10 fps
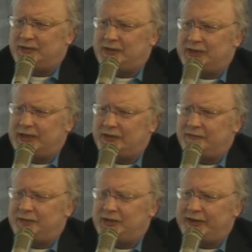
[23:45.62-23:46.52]
Could that
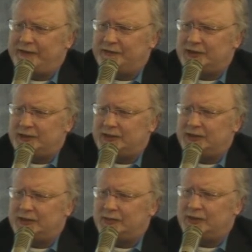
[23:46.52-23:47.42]
you've been to Africa?
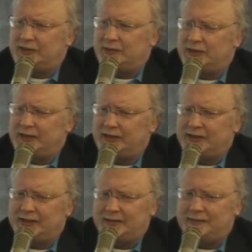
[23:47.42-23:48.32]
Would
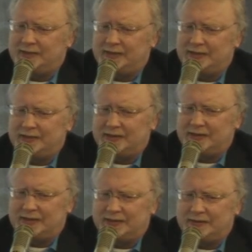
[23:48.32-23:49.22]

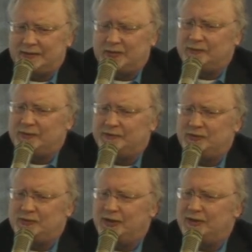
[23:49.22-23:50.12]
a room of
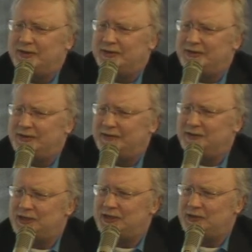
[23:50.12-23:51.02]
200
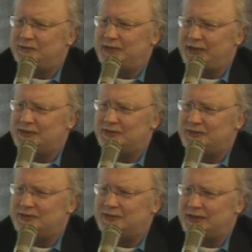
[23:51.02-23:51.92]
evangelical
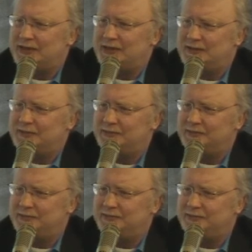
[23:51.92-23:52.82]
pastors
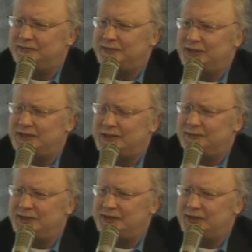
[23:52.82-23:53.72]
been a
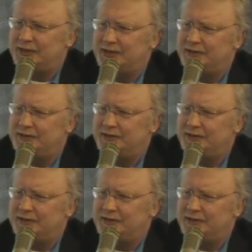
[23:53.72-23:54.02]
tempting target?